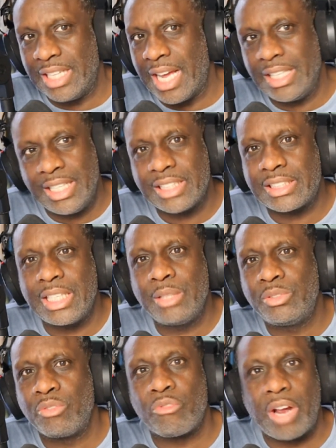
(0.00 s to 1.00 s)
That
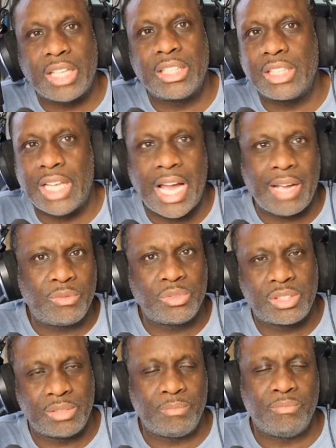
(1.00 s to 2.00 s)
yesterday, the regular live
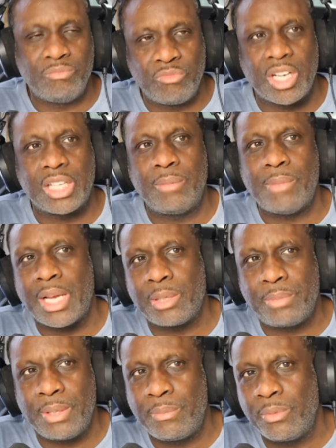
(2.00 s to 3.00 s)
was just a regular
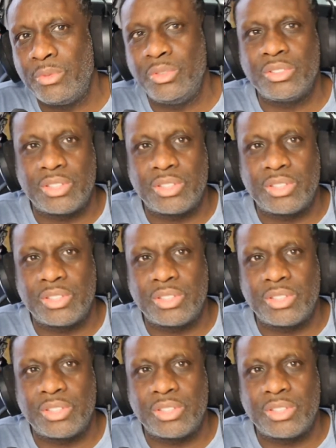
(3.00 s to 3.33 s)
amount of people.